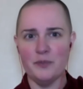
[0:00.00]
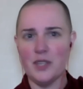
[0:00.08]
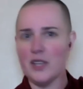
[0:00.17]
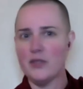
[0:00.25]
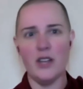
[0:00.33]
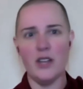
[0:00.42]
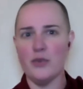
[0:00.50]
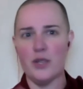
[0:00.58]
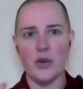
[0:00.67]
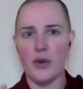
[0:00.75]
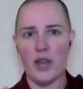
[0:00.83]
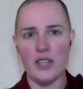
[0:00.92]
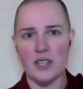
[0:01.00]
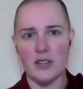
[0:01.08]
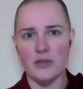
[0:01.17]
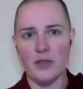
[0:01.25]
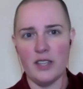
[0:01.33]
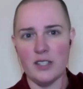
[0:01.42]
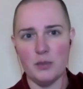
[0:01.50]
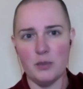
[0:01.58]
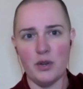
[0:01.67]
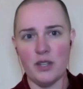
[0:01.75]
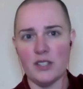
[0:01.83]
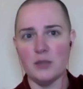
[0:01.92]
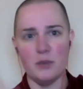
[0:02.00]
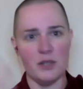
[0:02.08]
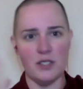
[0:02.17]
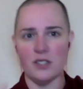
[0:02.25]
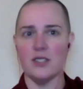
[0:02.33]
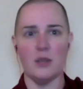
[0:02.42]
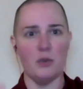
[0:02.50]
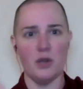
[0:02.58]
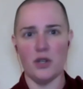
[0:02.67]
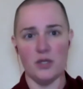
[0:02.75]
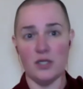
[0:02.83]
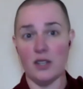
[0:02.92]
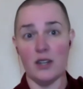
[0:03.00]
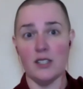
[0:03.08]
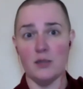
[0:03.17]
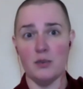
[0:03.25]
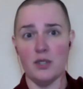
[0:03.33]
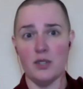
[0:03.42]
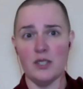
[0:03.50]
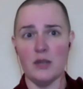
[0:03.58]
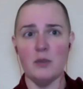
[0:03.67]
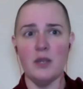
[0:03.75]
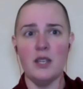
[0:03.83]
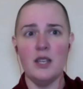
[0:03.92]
even if we don't identify as Buddhist, but just someone who studies Buddhism,